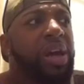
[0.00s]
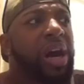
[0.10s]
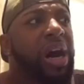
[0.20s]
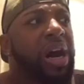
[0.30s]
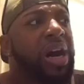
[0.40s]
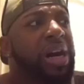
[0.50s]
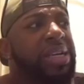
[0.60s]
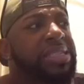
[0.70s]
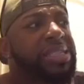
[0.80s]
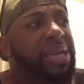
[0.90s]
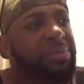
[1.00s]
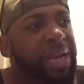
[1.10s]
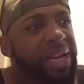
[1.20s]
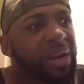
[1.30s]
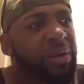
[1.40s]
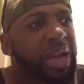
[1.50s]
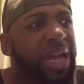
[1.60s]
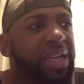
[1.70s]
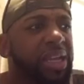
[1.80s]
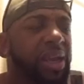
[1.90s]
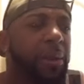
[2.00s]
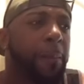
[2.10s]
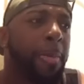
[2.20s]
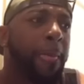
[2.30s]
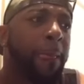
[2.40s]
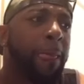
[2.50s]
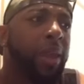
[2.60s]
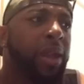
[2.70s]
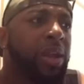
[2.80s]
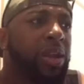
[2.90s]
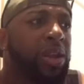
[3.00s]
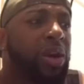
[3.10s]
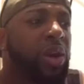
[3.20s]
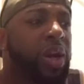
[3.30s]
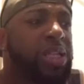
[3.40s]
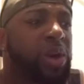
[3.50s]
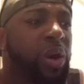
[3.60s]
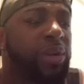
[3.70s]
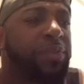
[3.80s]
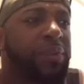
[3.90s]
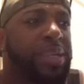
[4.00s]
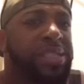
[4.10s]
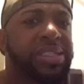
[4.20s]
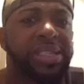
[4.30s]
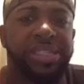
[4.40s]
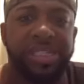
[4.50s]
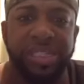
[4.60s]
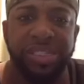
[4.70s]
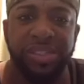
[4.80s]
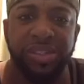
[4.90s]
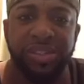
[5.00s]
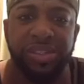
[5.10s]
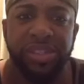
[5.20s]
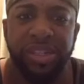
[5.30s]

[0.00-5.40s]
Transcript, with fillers: Uh, his stepdaddy don't like him. You know, his only friends is his sisters.